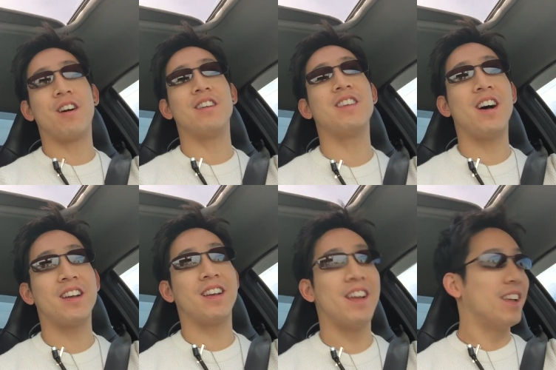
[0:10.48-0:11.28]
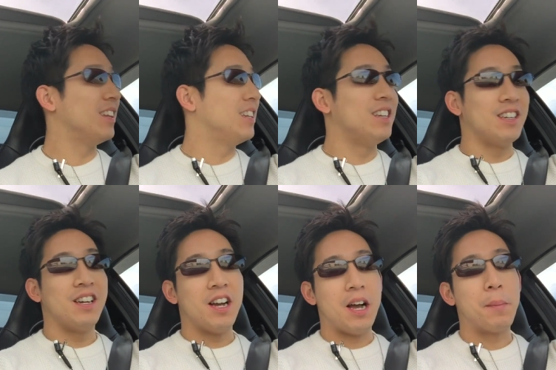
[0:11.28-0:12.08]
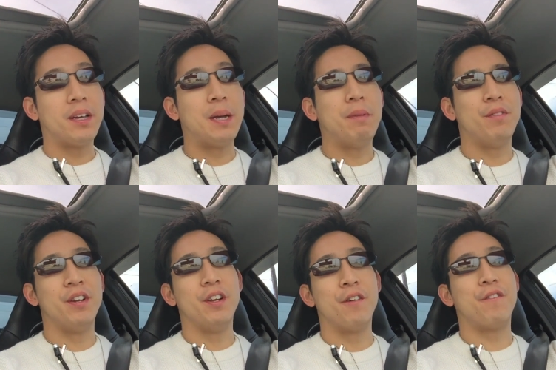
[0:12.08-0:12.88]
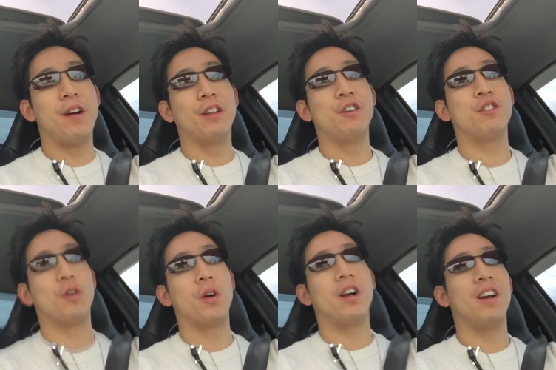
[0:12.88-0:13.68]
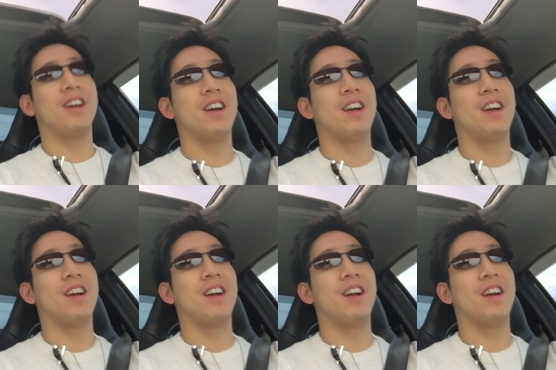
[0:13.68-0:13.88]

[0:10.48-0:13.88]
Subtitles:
Car Talk. I'm going to keep this video fairly short,